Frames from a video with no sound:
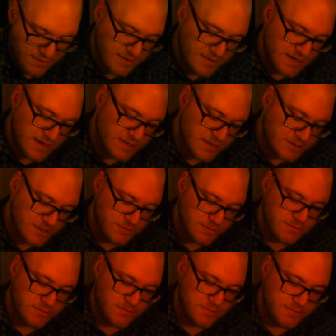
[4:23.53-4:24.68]
inside of the suit.
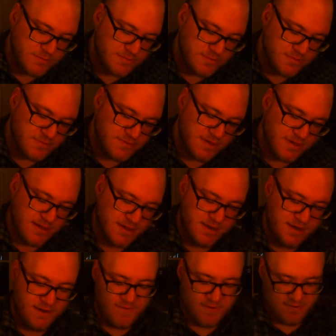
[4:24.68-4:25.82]
Like, like I didn't
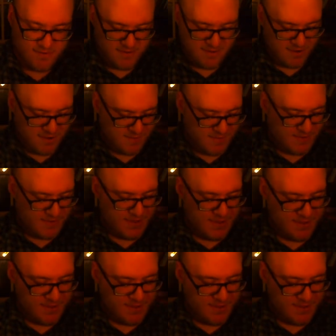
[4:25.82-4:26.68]
even talk about that,